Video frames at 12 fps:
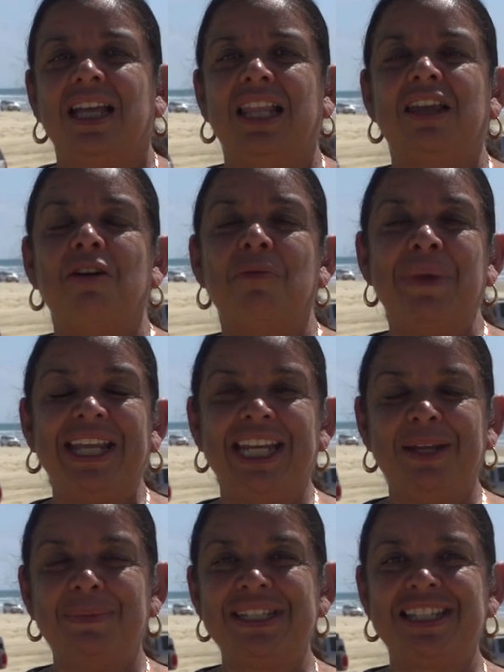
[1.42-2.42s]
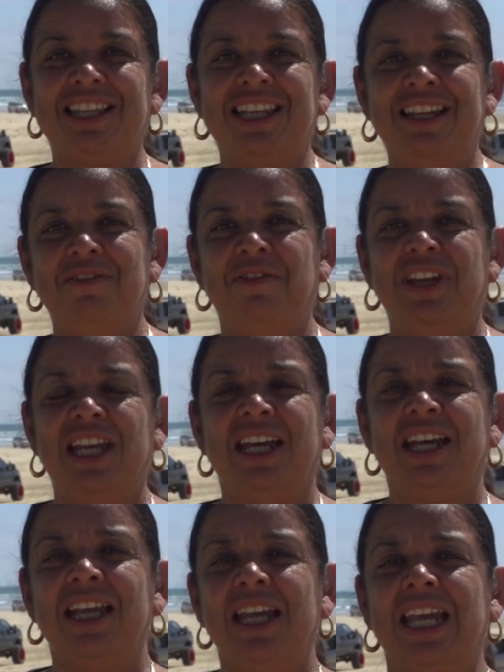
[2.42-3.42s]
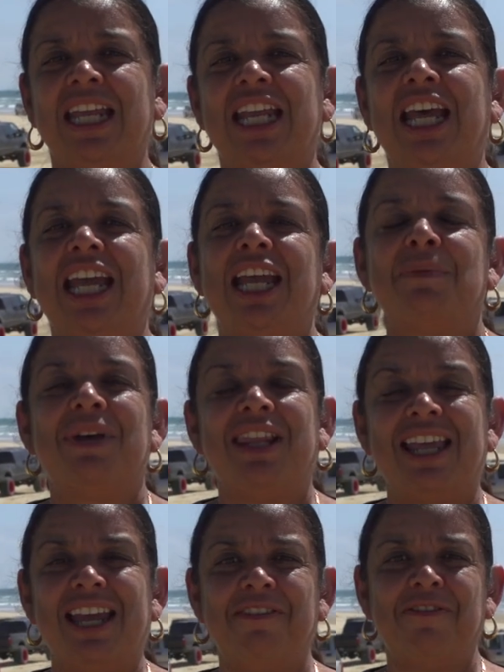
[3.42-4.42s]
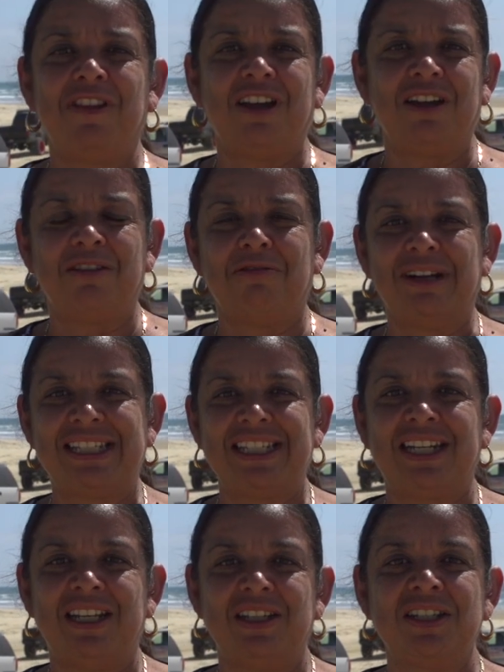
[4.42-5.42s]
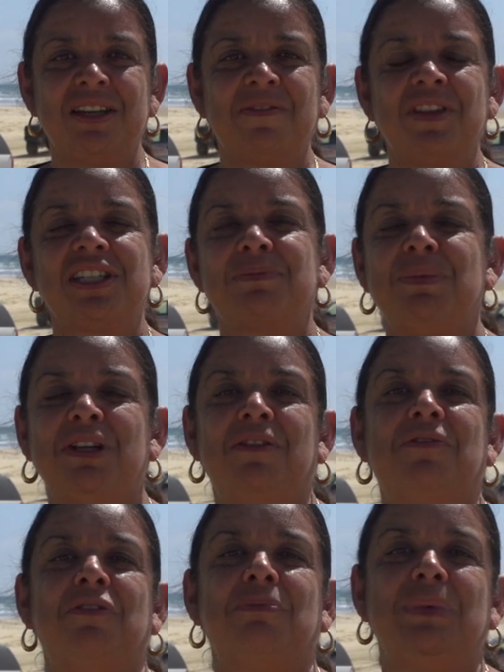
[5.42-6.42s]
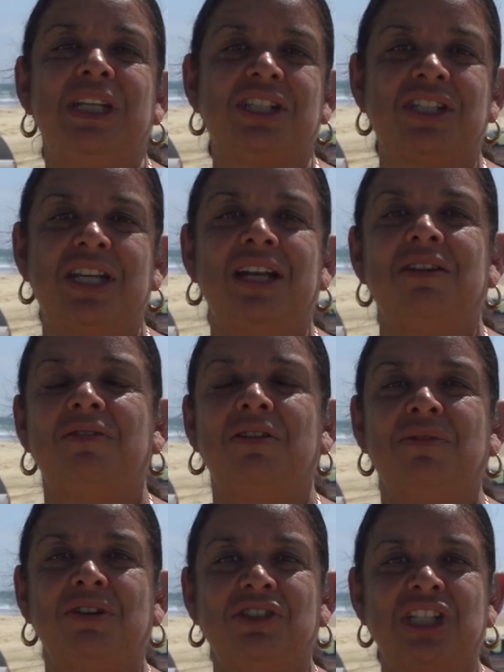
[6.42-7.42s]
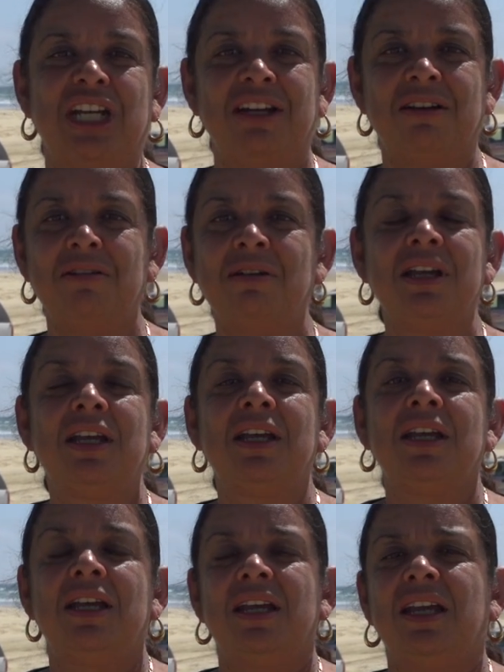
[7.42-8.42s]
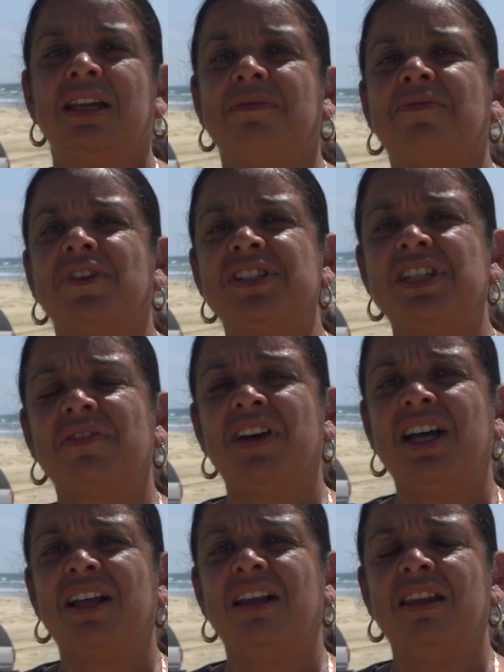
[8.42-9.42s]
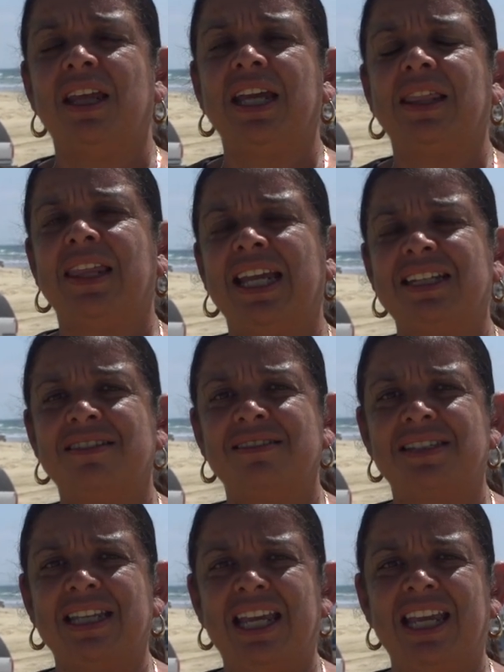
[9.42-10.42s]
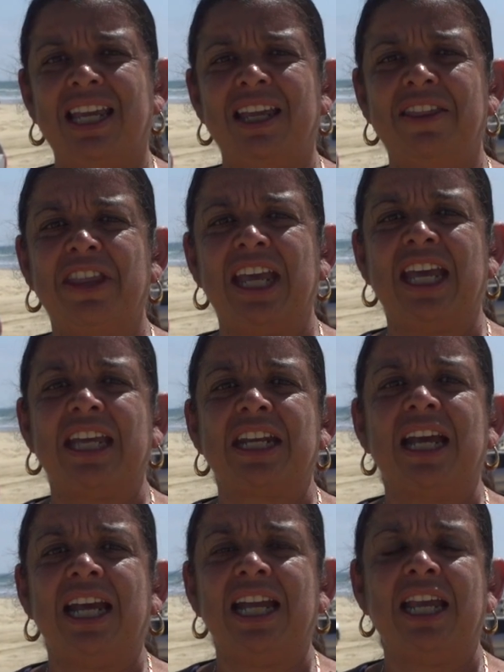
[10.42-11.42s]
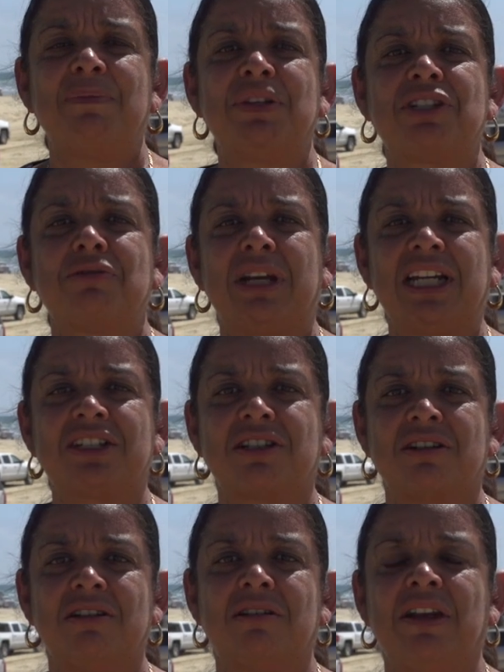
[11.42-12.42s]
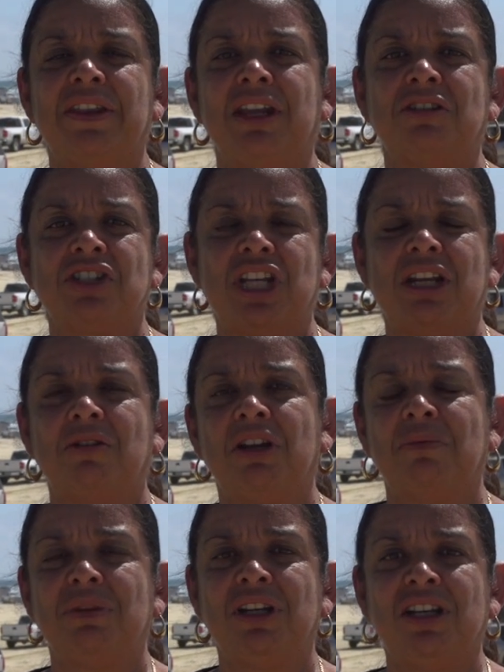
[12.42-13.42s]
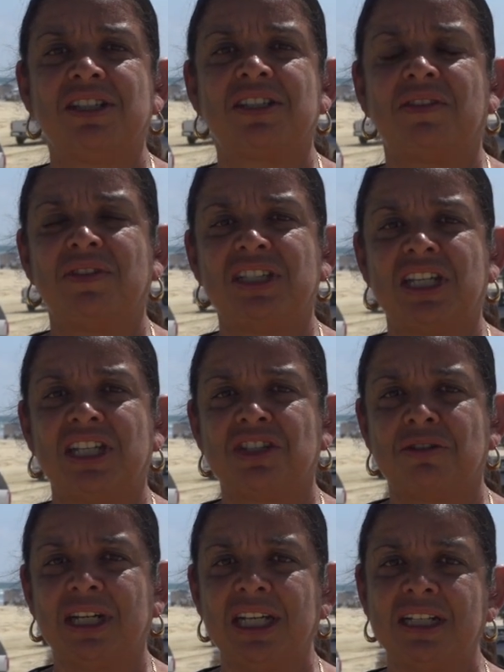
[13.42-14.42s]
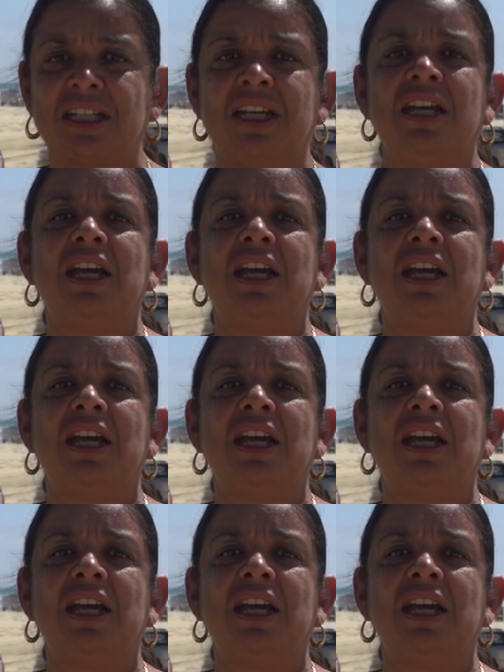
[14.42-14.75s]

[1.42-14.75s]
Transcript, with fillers: Hello, my name is Aline Villa and I am a lifelong resident of this beautiful beach town of Oceano. And first of all, I'd like to say that I am a director on the Oceano Community Service District